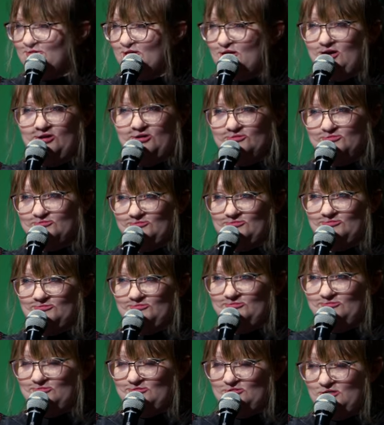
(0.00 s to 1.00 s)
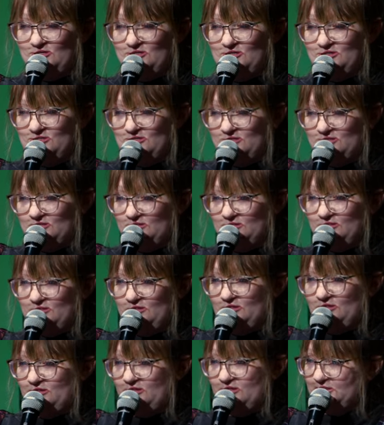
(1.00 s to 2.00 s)
no.
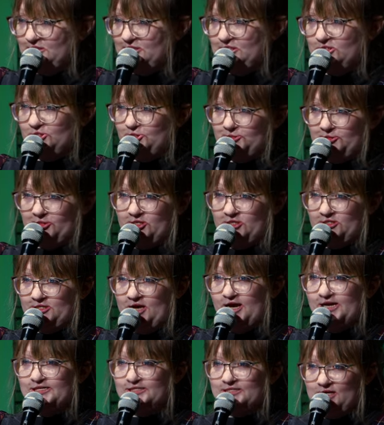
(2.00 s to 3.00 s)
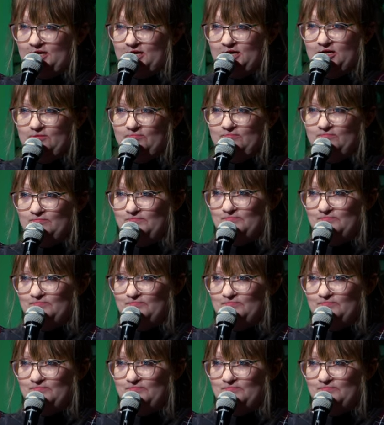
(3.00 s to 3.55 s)
This is for the nighttime.